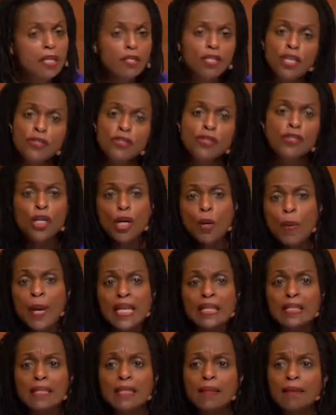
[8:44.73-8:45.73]
Just do
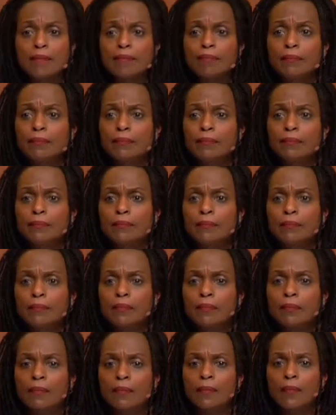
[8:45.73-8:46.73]
it.
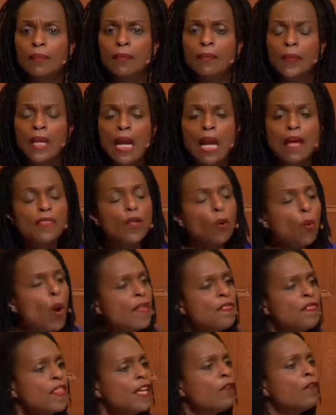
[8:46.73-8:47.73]
The
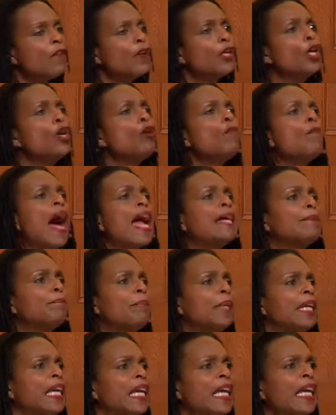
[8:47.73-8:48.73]
one thing for you
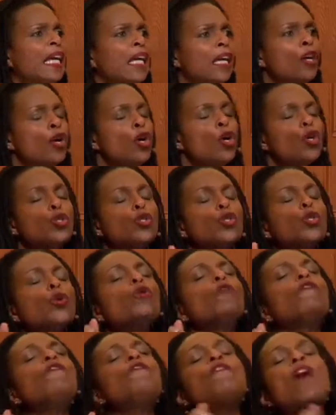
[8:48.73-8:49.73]
might be
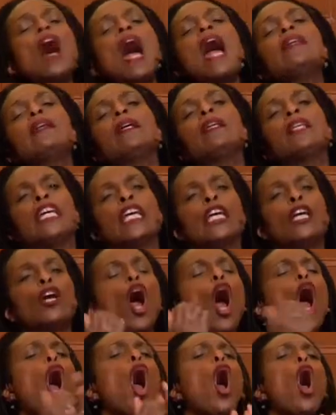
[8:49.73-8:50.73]
to finally,
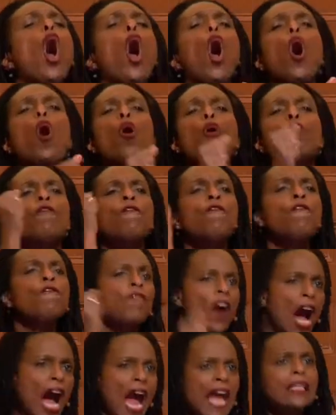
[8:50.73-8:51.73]
oh,
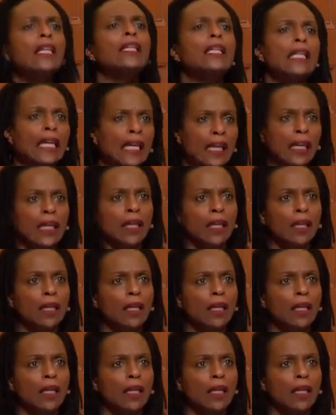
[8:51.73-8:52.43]
finally,